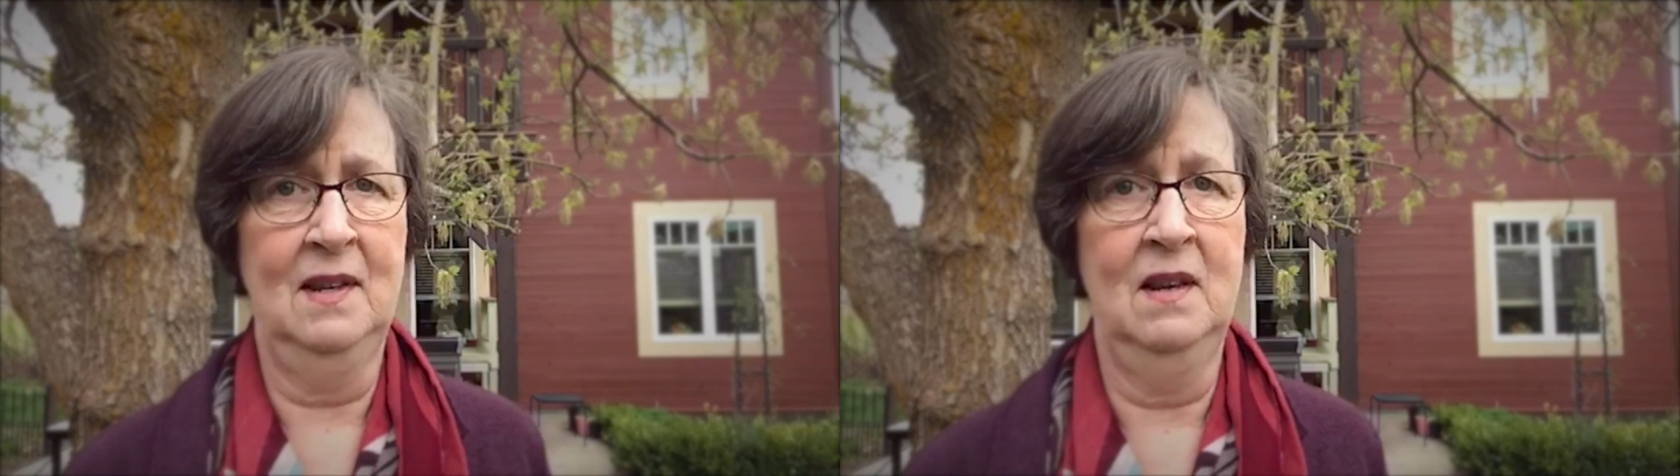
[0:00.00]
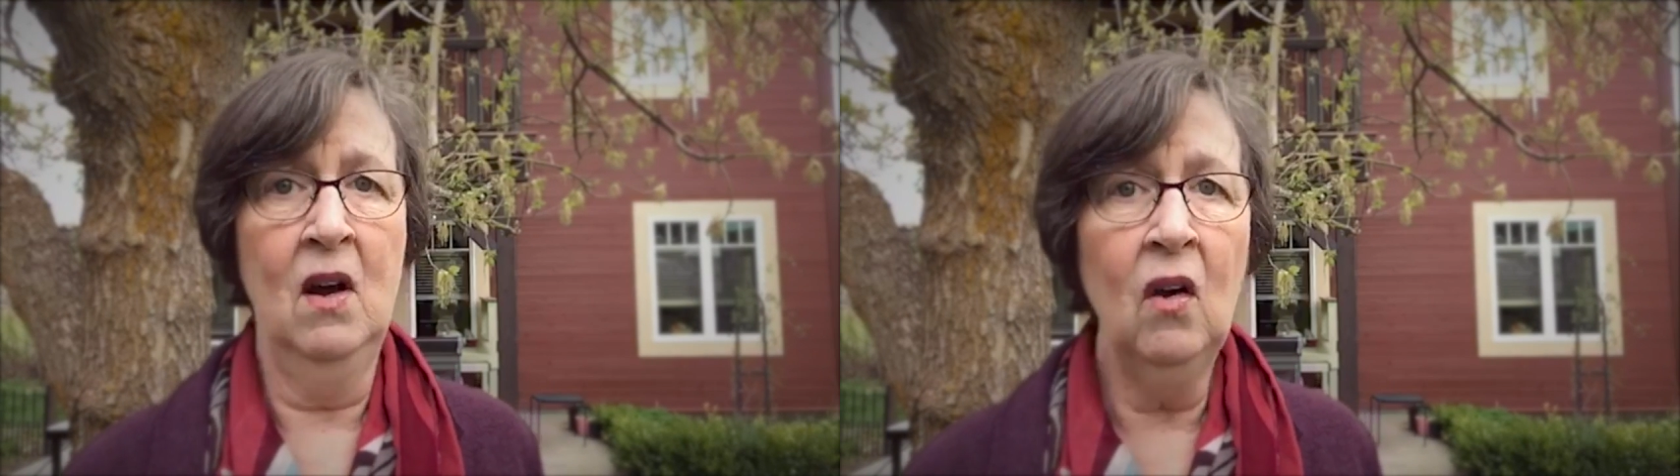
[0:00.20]

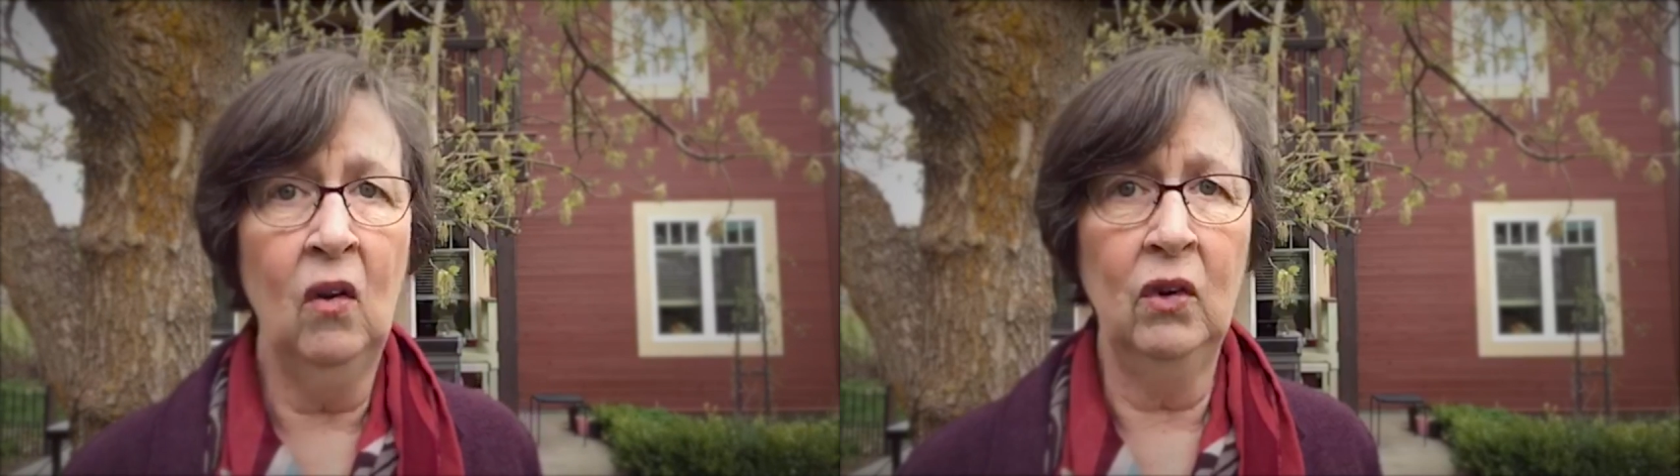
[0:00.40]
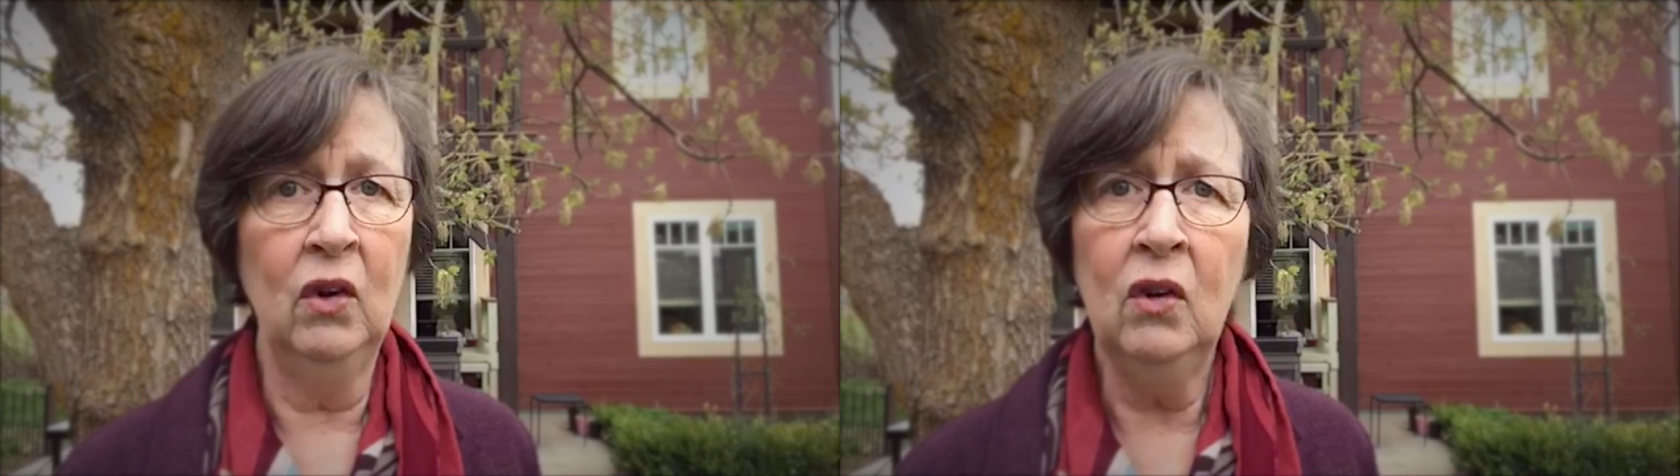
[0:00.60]

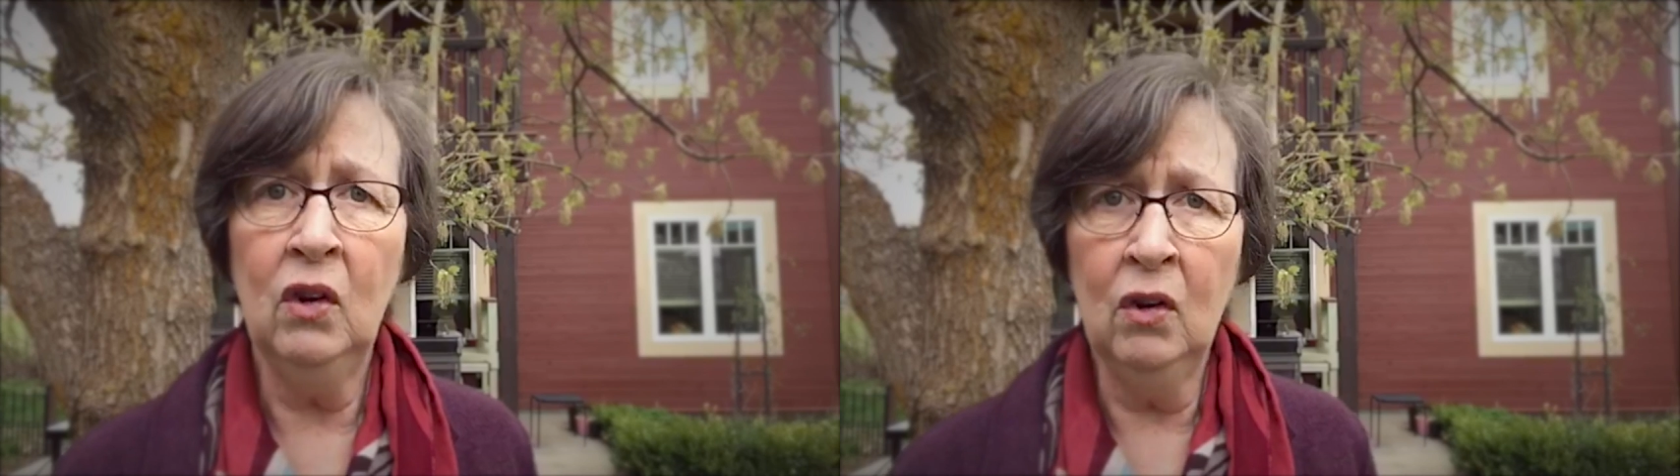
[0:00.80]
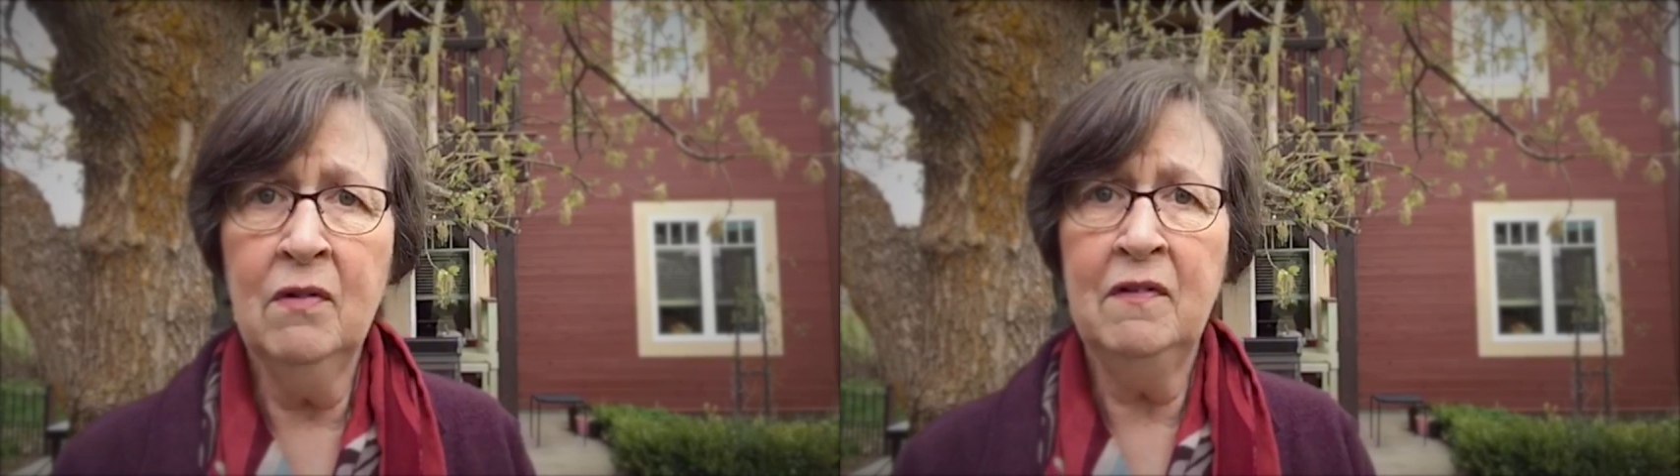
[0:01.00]
no,
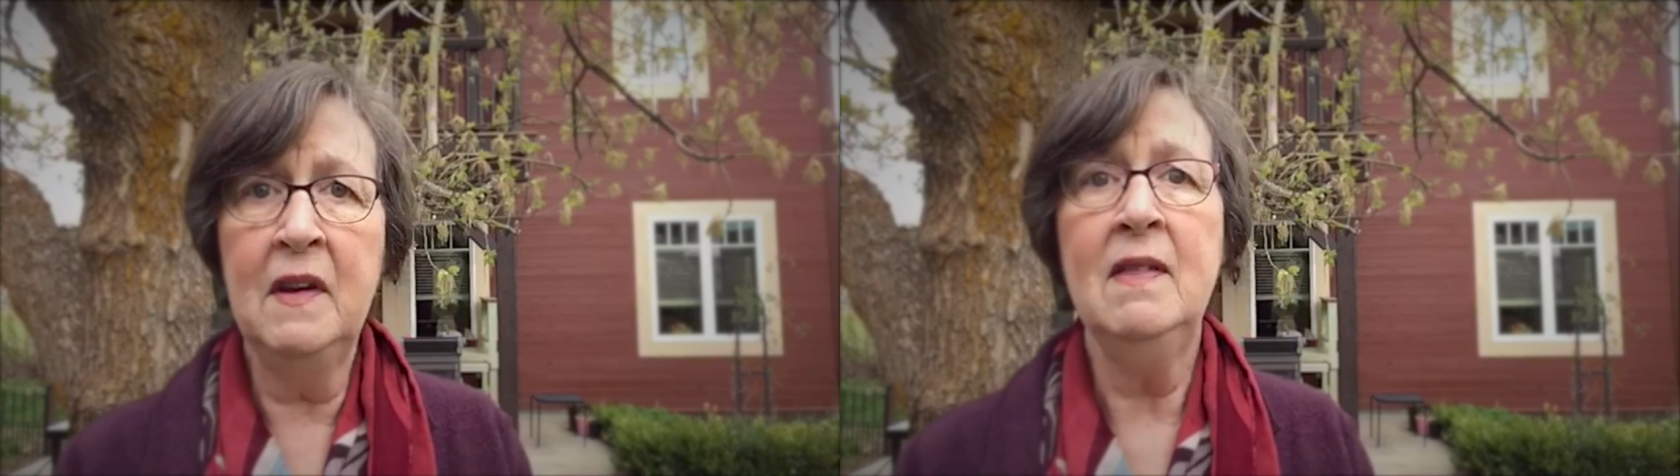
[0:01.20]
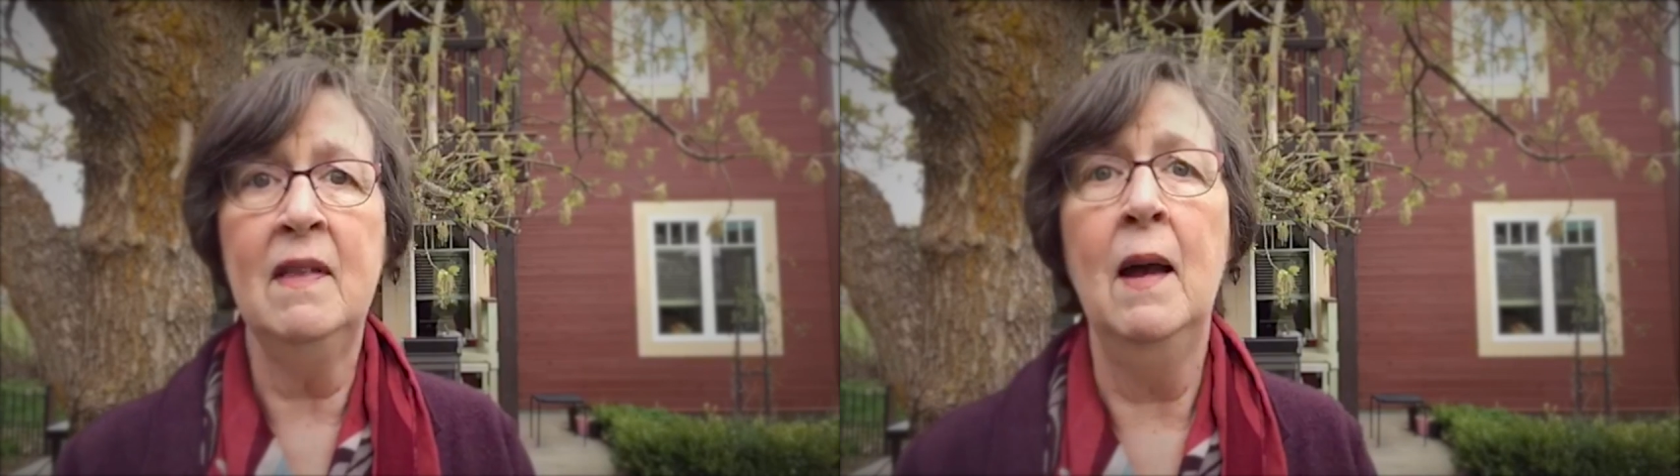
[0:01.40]
you
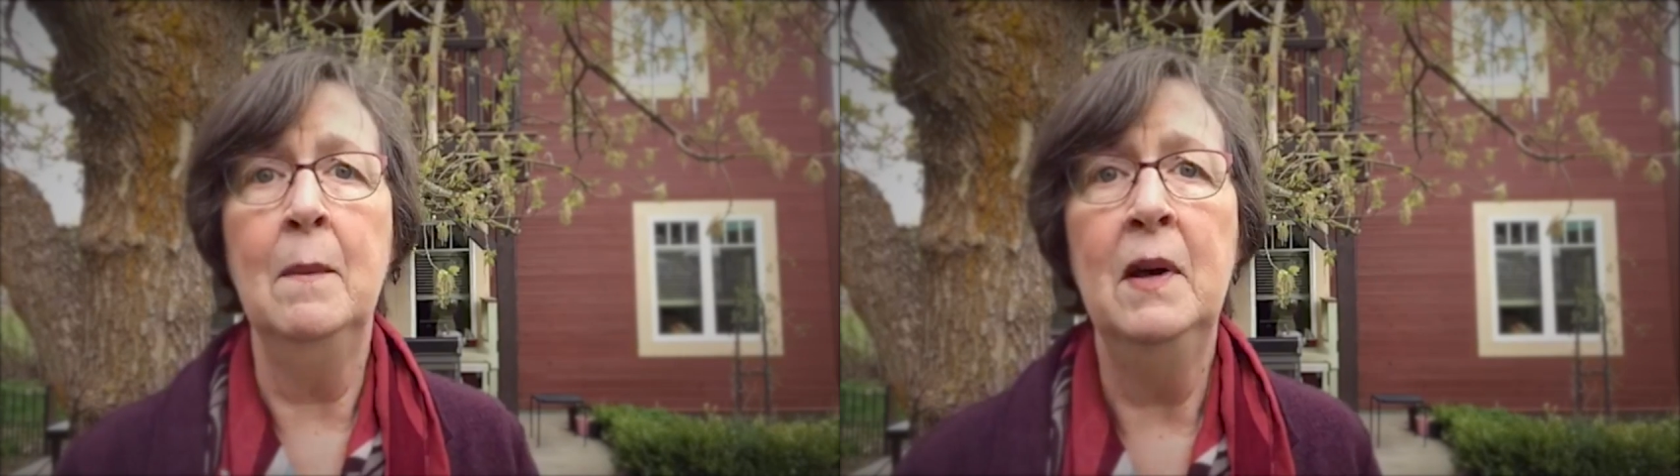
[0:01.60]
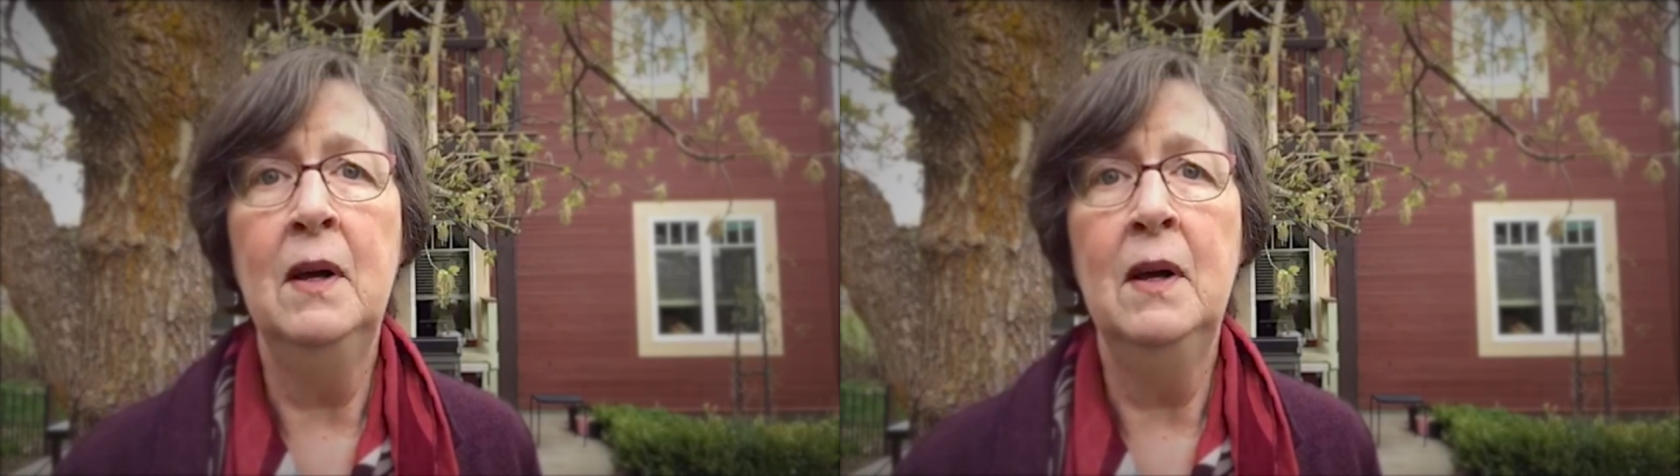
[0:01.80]
feed them.